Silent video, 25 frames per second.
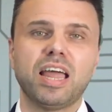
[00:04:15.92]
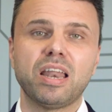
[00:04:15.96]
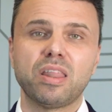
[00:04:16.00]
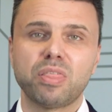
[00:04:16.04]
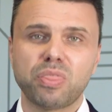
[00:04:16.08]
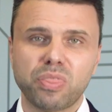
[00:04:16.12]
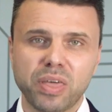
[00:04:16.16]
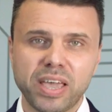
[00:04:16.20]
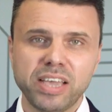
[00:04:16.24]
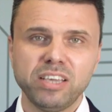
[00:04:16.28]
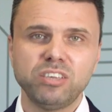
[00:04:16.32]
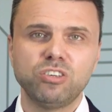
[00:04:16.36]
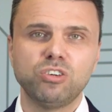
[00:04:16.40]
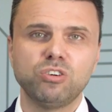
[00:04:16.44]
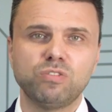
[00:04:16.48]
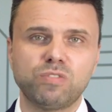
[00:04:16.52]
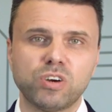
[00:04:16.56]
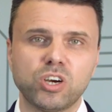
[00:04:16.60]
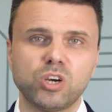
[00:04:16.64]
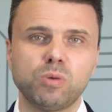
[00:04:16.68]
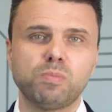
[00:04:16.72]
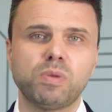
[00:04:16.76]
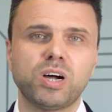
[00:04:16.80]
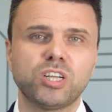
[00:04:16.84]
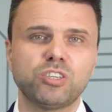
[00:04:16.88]
And thank you
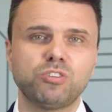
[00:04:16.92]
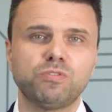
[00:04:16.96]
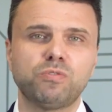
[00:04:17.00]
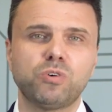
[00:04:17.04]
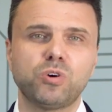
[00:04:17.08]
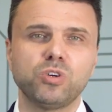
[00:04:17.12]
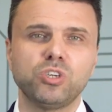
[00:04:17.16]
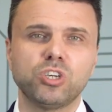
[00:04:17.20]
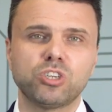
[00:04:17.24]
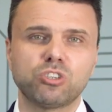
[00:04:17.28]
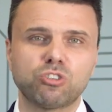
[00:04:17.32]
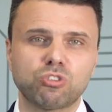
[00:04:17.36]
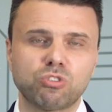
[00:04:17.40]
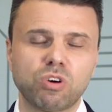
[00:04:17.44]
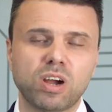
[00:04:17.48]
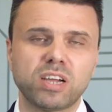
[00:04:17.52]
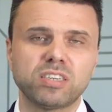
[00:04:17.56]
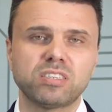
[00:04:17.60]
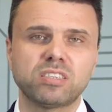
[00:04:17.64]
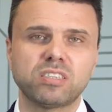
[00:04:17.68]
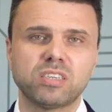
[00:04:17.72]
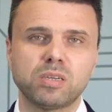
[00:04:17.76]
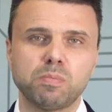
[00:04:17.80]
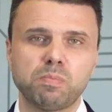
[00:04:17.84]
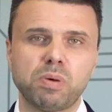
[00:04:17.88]
very much for your
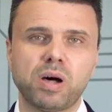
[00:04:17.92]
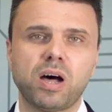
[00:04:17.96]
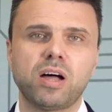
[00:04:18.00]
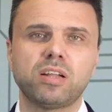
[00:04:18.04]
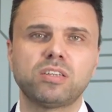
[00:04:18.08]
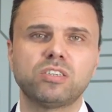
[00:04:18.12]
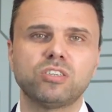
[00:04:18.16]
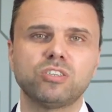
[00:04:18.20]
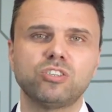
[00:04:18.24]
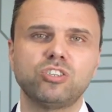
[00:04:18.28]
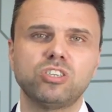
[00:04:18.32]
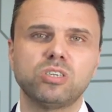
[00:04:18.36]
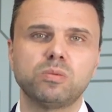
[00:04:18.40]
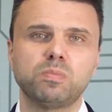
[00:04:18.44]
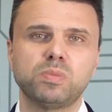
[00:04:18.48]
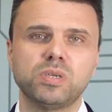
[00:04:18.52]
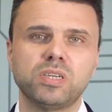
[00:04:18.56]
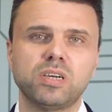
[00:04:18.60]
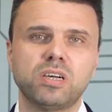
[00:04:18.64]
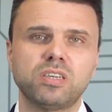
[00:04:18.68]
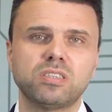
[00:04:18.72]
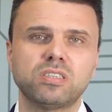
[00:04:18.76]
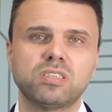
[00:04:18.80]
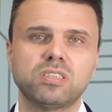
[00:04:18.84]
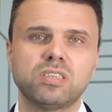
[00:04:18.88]
trust and partnership
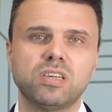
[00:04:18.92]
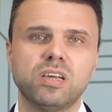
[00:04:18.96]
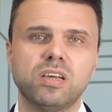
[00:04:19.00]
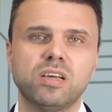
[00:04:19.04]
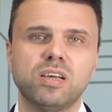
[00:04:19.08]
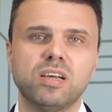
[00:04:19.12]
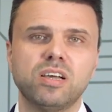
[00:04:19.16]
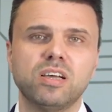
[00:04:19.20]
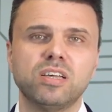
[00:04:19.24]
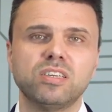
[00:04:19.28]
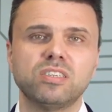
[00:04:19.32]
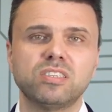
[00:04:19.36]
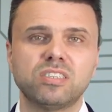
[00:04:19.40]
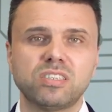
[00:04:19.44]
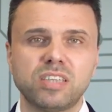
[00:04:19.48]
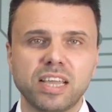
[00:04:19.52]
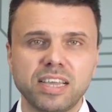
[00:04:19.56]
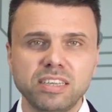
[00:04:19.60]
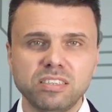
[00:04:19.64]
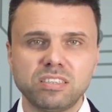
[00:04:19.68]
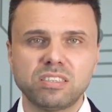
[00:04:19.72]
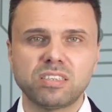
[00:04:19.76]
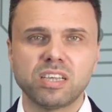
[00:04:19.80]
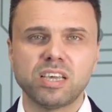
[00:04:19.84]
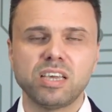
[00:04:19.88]
in us.
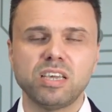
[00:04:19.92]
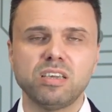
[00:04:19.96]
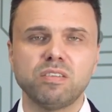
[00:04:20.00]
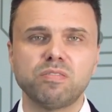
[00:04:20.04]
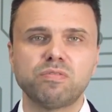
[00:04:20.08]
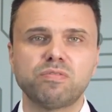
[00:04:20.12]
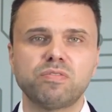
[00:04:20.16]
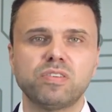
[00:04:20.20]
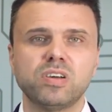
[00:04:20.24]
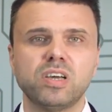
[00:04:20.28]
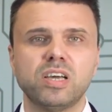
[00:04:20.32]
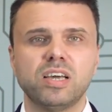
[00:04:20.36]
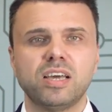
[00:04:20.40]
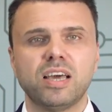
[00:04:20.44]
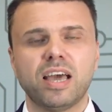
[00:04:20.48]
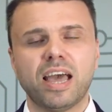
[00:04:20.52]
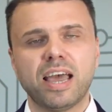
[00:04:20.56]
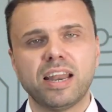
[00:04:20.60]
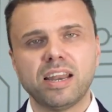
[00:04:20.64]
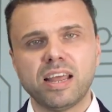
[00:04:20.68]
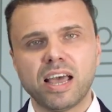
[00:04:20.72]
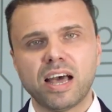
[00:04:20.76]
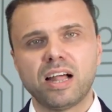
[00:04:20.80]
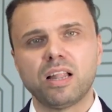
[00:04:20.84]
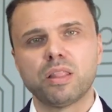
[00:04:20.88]
Stay safe
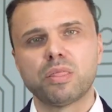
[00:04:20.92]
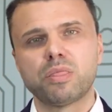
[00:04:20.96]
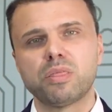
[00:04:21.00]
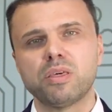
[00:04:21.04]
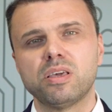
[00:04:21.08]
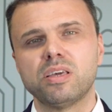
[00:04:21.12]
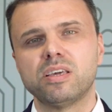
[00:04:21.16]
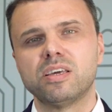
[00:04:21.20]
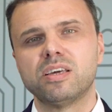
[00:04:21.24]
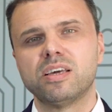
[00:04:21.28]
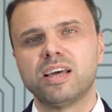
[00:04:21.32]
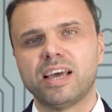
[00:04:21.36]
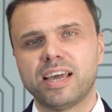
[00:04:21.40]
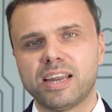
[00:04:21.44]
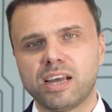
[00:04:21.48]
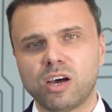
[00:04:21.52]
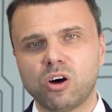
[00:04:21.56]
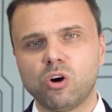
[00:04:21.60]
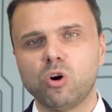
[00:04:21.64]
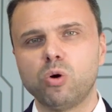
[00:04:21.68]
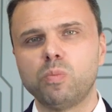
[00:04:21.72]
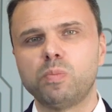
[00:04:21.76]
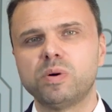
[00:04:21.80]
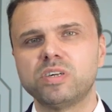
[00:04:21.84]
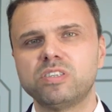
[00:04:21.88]
and healthy, and
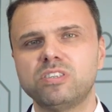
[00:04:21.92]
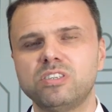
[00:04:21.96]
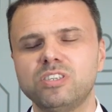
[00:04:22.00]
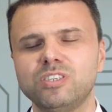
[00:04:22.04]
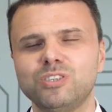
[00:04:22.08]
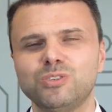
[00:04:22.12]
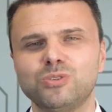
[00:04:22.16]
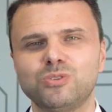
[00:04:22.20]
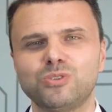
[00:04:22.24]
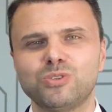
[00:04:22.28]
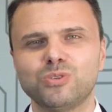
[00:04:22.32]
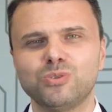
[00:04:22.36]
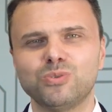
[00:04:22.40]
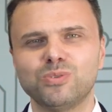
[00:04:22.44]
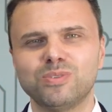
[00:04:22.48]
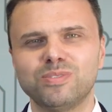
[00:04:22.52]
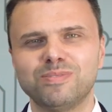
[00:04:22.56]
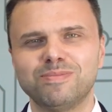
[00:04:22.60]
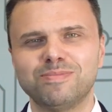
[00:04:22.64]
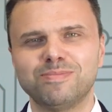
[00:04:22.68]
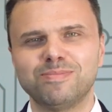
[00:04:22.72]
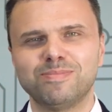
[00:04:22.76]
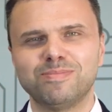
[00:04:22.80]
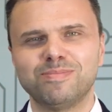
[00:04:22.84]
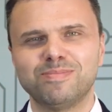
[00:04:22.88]
I hope I see you
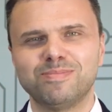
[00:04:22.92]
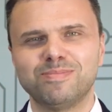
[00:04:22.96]
soon.